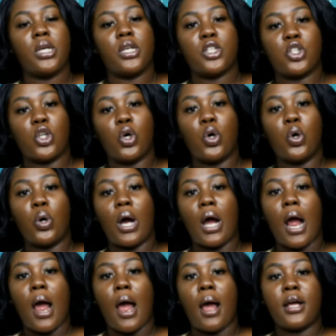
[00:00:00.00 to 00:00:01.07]
So,
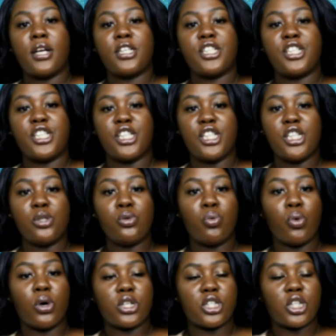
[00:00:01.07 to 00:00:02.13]
she
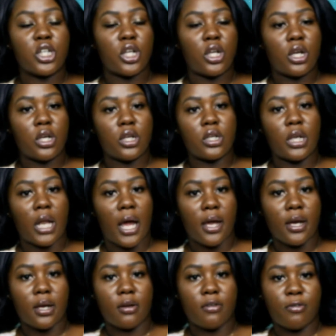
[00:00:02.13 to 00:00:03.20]
was,
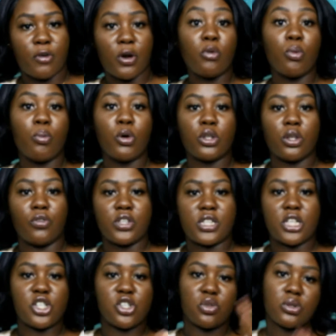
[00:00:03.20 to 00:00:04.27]
like, friend with both of us
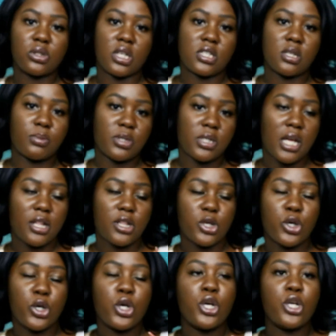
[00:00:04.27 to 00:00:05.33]
and she hooked us up
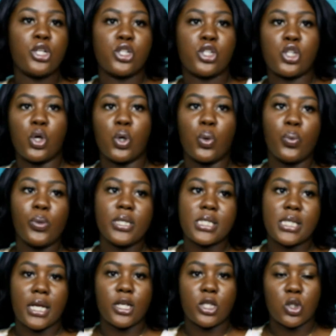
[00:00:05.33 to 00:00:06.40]
together. So, we
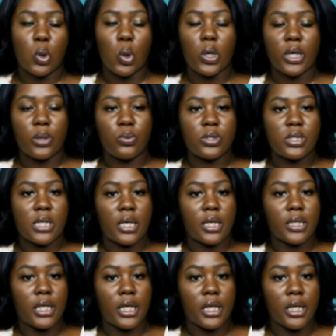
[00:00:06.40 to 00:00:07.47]
started talking, we
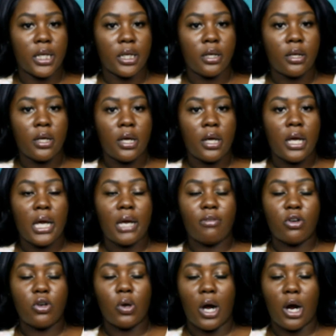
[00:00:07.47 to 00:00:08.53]
started dating,
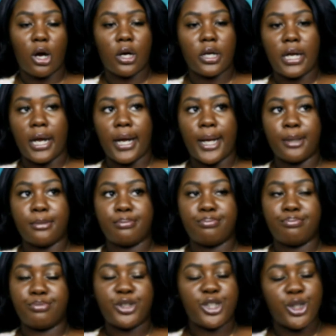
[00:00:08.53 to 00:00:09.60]
even though I heard that
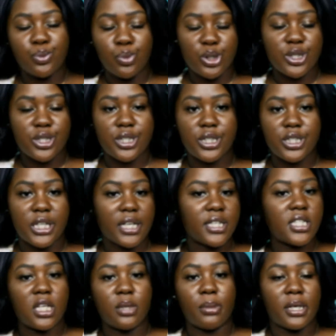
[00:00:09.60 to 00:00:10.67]
she was
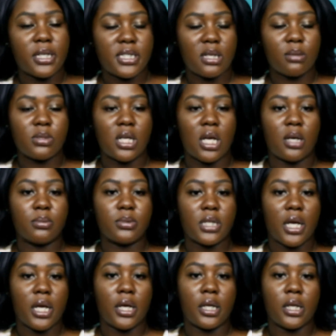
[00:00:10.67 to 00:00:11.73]
texting him at the same time
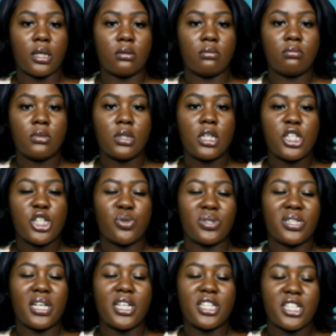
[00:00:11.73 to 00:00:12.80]
and she was
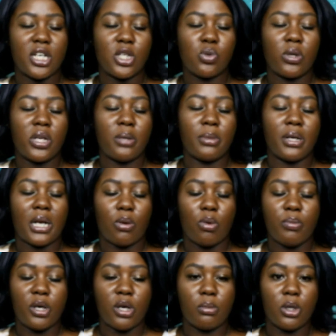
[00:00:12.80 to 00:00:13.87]
getting jealous when him and I were
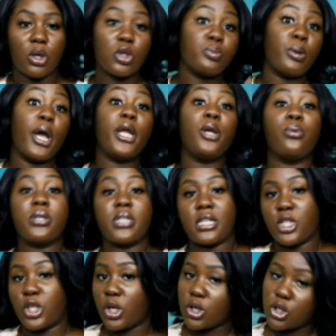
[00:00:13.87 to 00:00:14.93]
becoming close. But anyway,
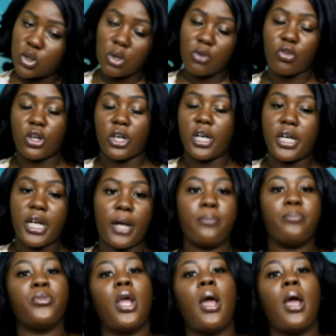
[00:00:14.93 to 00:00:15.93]
that's another story for another day.